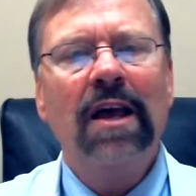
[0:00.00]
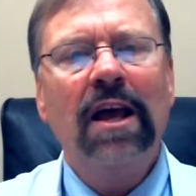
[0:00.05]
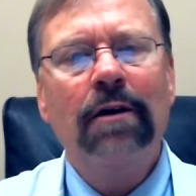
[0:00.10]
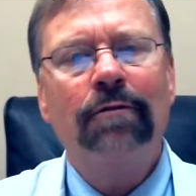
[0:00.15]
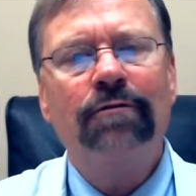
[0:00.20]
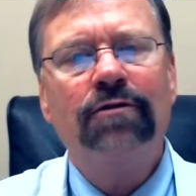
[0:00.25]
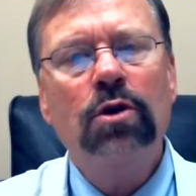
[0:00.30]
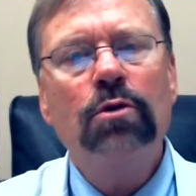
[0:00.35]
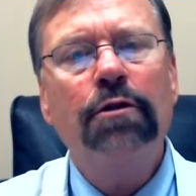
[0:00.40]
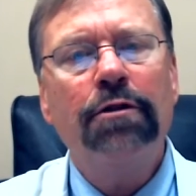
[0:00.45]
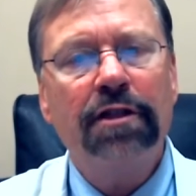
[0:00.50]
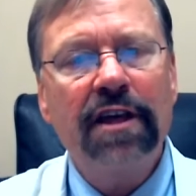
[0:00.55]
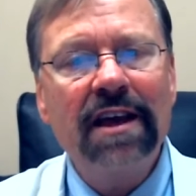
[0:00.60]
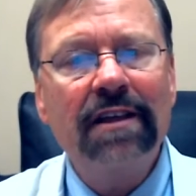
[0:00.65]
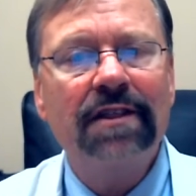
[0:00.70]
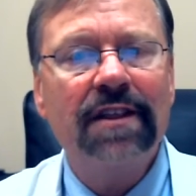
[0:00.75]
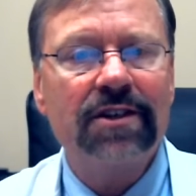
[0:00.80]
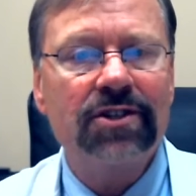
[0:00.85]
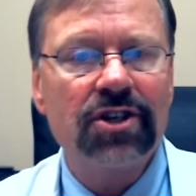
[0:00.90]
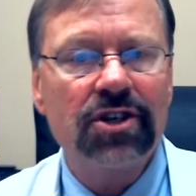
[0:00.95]
If you
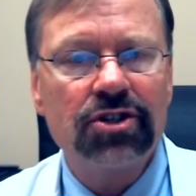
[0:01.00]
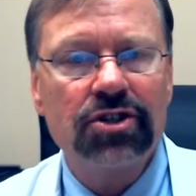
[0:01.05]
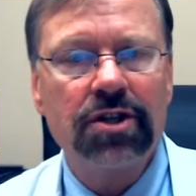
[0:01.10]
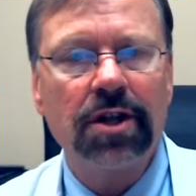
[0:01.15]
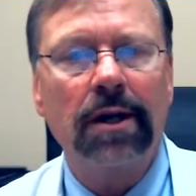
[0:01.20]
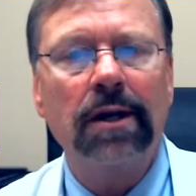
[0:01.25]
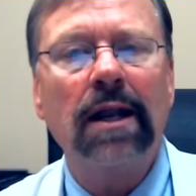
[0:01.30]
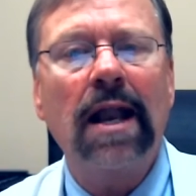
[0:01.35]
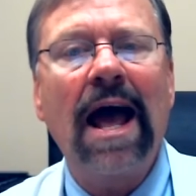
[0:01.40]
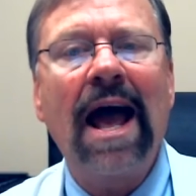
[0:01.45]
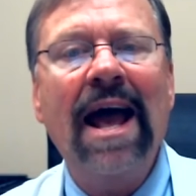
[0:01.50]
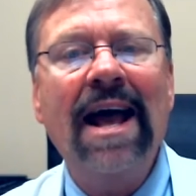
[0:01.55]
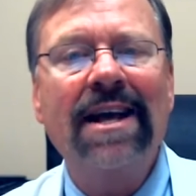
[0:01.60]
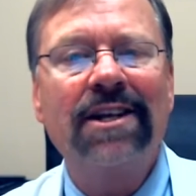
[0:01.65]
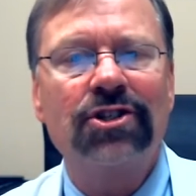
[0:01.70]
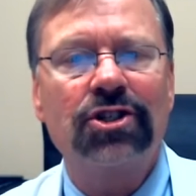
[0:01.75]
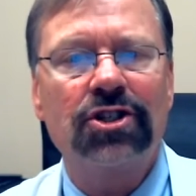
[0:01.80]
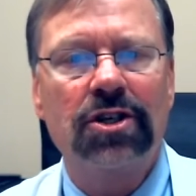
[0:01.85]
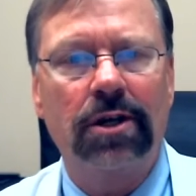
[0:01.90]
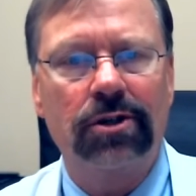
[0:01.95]
think this is the
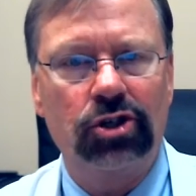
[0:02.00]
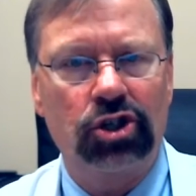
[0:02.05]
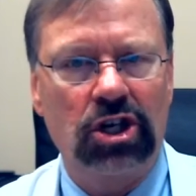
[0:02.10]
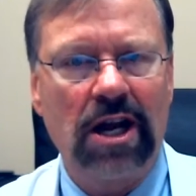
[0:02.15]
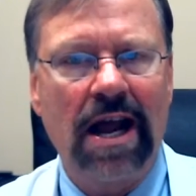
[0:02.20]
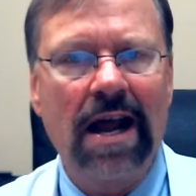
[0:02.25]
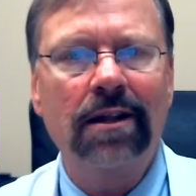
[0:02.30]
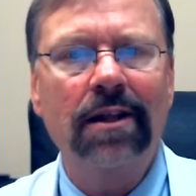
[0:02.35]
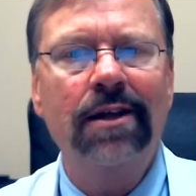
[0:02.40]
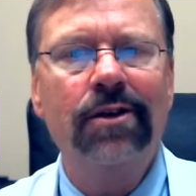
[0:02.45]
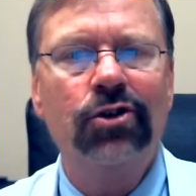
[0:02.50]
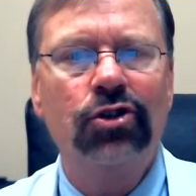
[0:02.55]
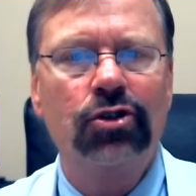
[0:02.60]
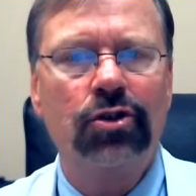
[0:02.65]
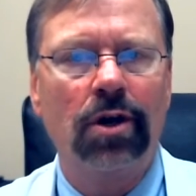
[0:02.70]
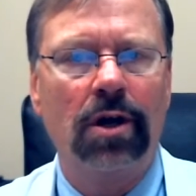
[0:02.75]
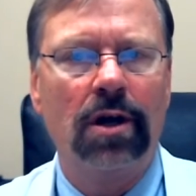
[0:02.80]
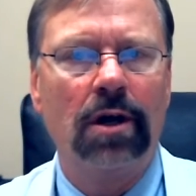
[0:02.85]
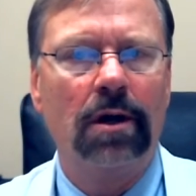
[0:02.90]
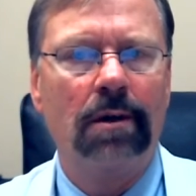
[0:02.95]
last
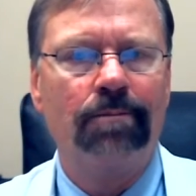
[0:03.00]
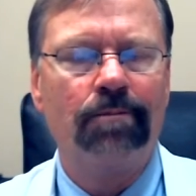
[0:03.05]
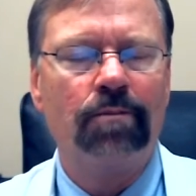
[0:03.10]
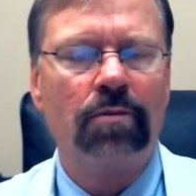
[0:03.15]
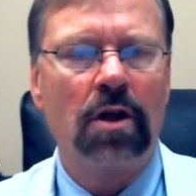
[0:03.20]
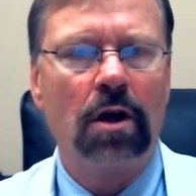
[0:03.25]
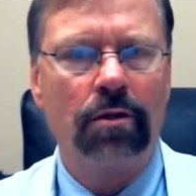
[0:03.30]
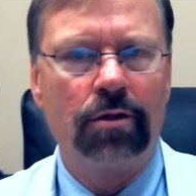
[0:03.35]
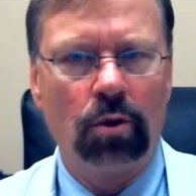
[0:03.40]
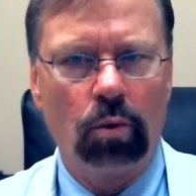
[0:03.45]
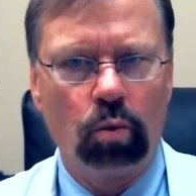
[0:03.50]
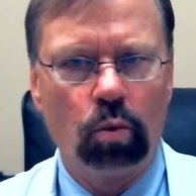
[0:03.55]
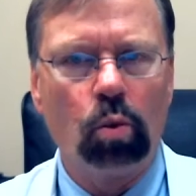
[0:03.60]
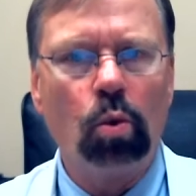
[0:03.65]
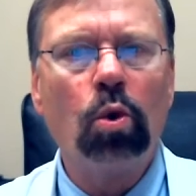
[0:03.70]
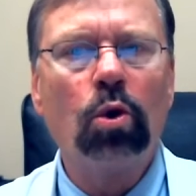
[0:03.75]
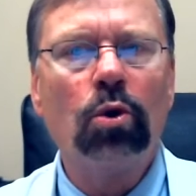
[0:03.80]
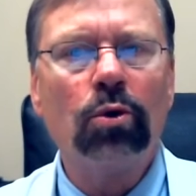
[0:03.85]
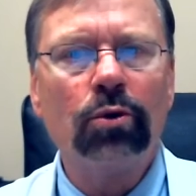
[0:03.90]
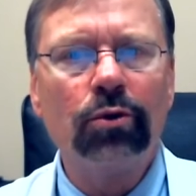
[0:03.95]
challenge the
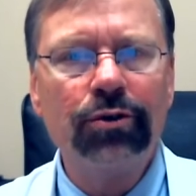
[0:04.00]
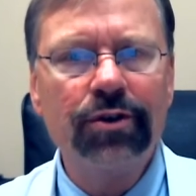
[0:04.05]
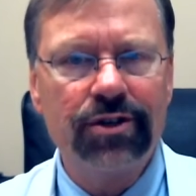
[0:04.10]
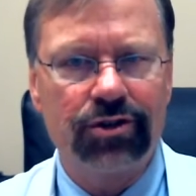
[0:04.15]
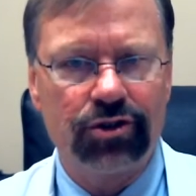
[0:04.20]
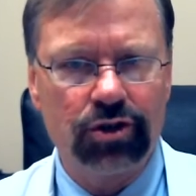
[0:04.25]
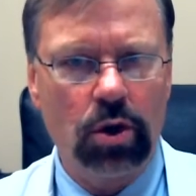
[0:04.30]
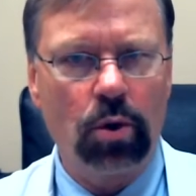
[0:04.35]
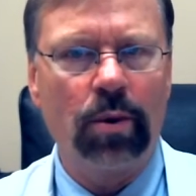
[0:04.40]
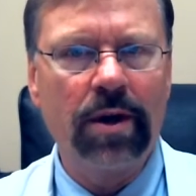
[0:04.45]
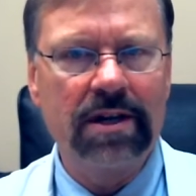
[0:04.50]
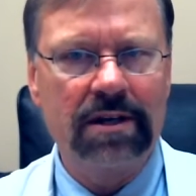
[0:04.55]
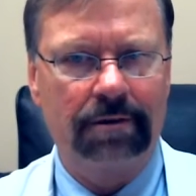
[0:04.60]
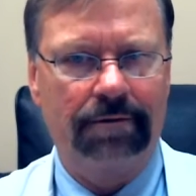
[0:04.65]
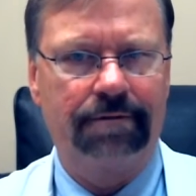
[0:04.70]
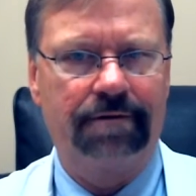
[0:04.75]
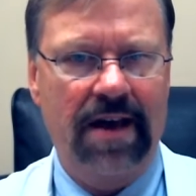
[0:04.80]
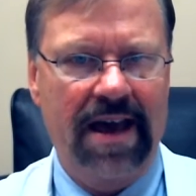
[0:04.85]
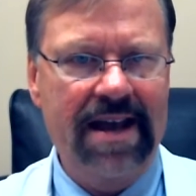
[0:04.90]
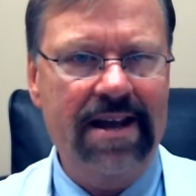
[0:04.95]
world is going
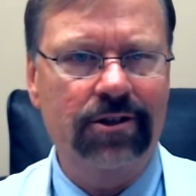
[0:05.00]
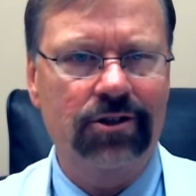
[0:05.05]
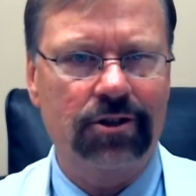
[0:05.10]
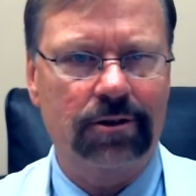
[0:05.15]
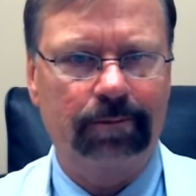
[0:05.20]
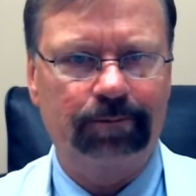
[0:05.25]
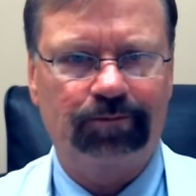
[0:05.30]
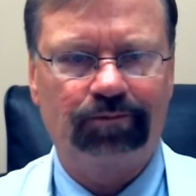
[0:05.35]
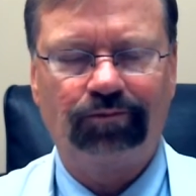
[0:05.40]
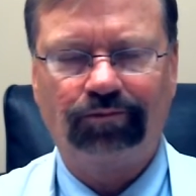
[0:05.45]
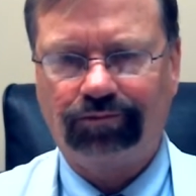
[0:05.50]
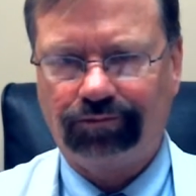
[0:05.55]
to face,